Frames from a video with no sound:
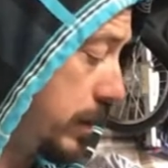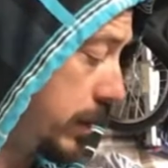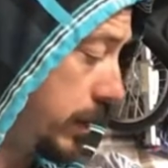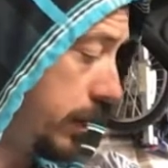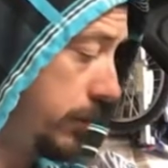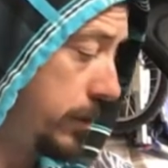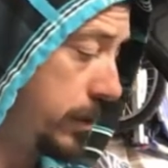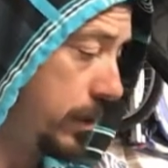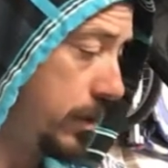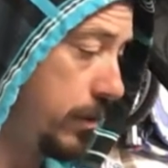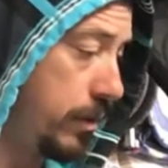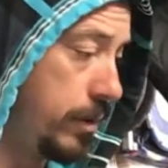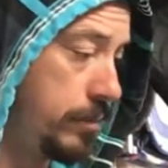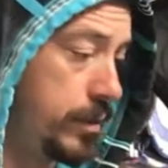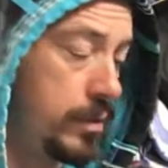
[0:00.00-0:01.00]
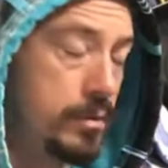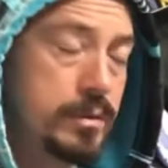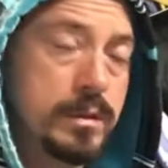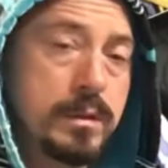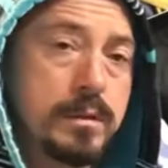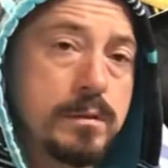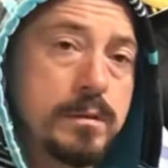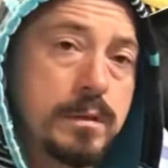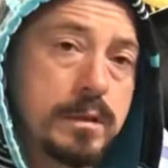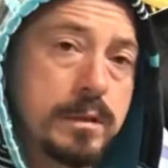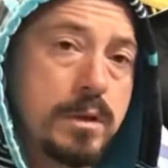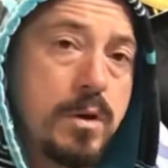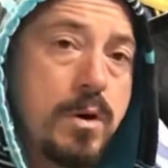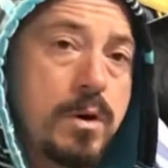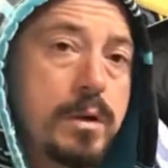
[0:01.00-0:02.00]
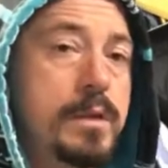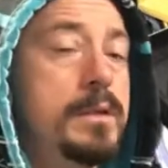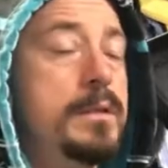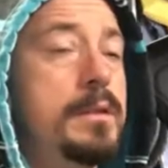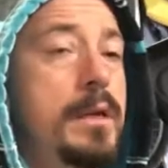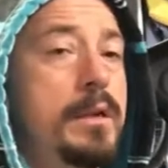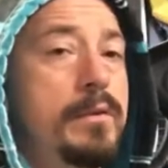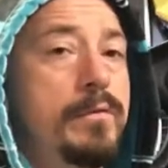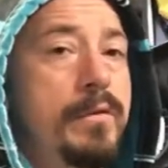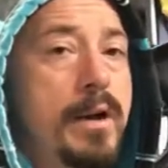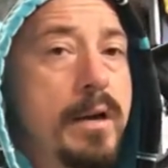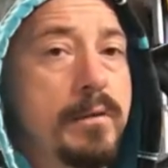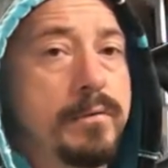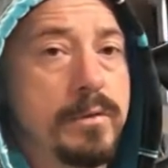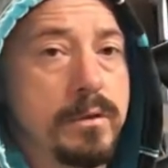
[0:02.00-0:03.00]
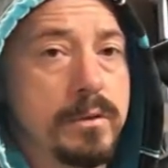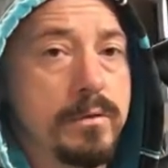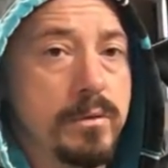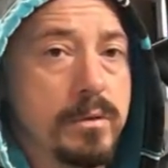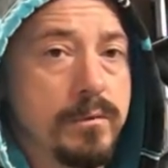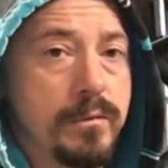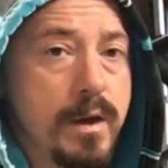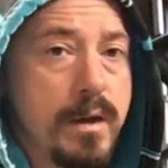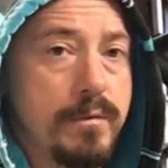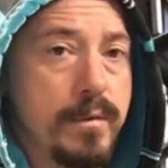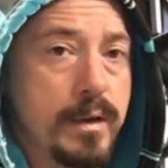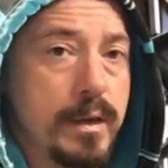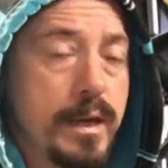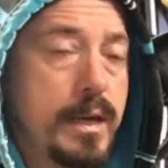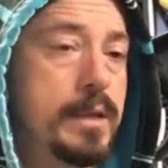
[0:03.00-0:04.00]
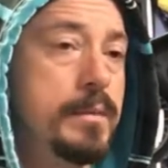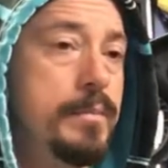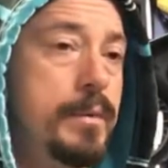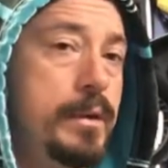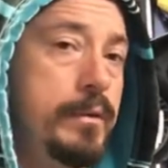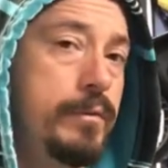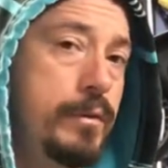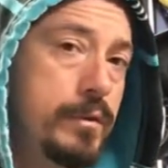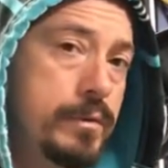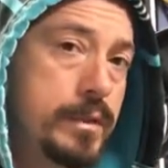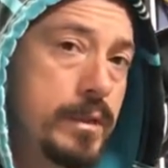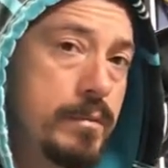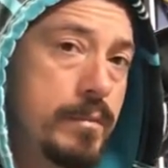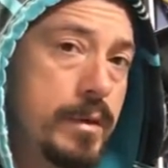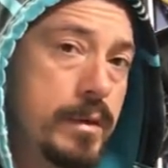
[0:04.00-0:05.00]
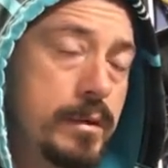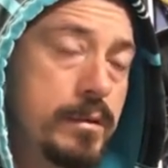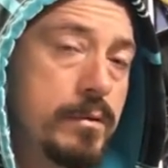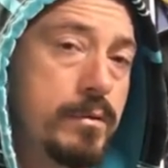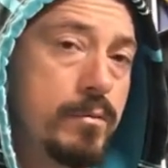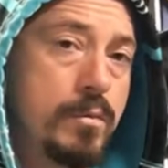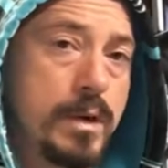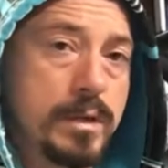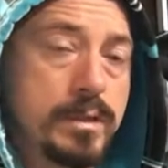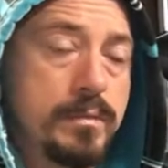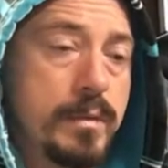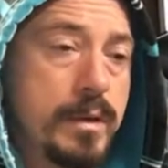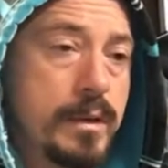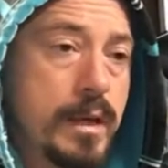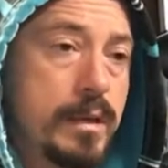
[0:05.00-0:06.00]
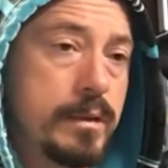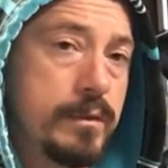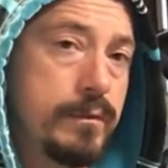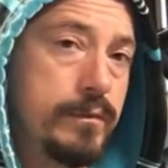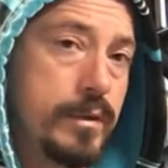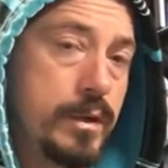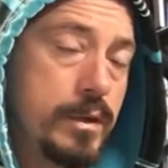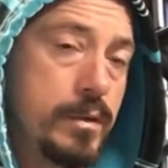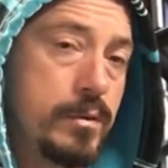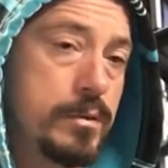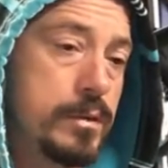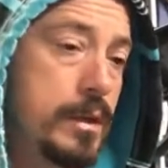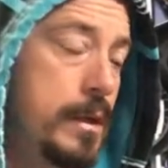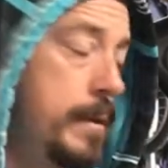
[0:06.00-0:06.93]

even though I'm using, this car is 95 325 IS, but if you've seen my or watched my other videos,